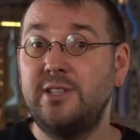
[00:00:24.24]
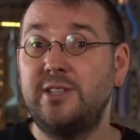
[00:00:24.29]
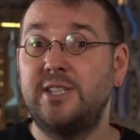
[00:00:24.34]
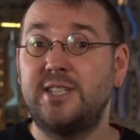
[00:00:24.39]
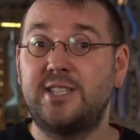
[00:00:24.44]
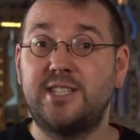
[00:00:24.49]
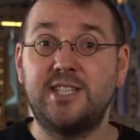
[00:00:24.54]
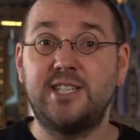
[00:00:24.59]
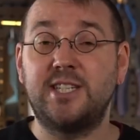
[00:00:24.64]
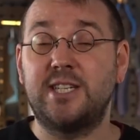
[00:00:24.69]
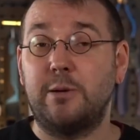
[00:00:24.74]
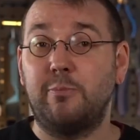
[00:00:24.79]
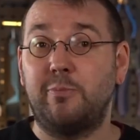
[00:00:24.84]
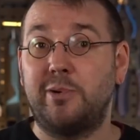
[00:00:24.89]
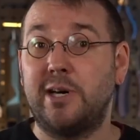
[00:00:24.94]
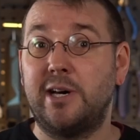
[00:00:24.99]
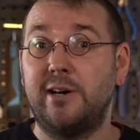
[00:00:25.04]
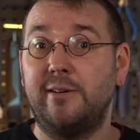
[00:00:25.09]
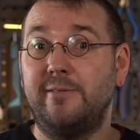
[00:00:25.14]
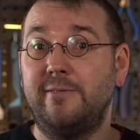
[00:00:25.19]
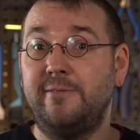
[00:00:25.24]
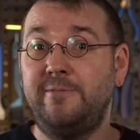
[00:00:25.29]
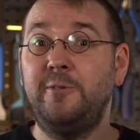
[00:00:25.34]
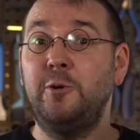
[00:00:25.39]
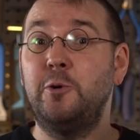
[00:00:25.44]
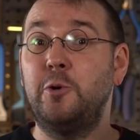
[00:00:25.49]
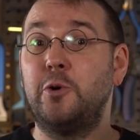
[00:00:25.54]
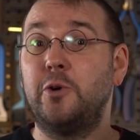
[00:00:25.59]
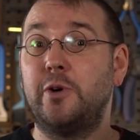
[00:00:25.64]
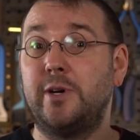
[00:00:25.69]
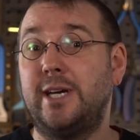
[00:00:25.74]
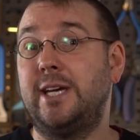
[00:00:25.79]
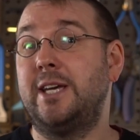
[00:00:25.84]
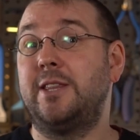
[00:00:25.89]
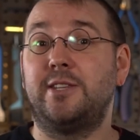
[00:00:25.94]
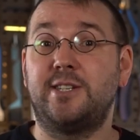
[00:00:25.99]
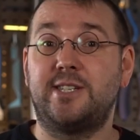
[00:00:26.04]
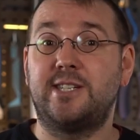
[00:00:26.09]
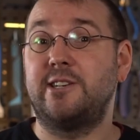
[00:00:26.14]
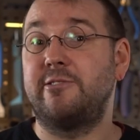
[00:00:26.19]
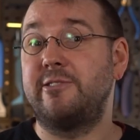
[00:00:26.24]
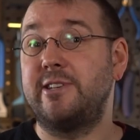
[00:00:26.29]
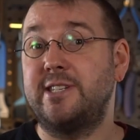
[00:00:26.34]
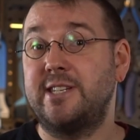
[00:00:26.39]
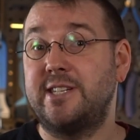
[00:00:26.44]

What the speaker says: This is part 4 in the series.